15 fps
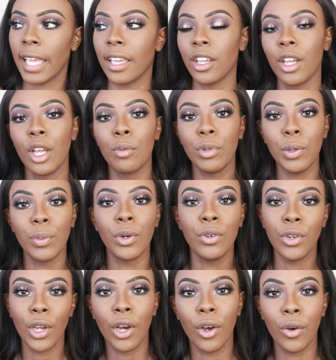like people
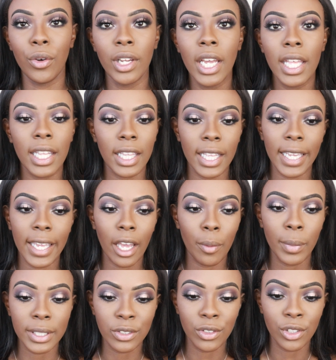know that they
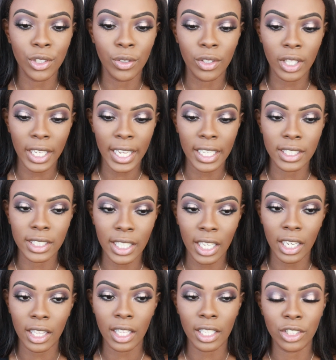can't mess with you or they can't say
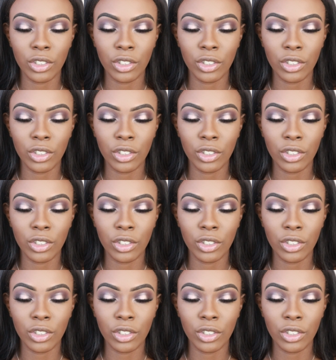anything.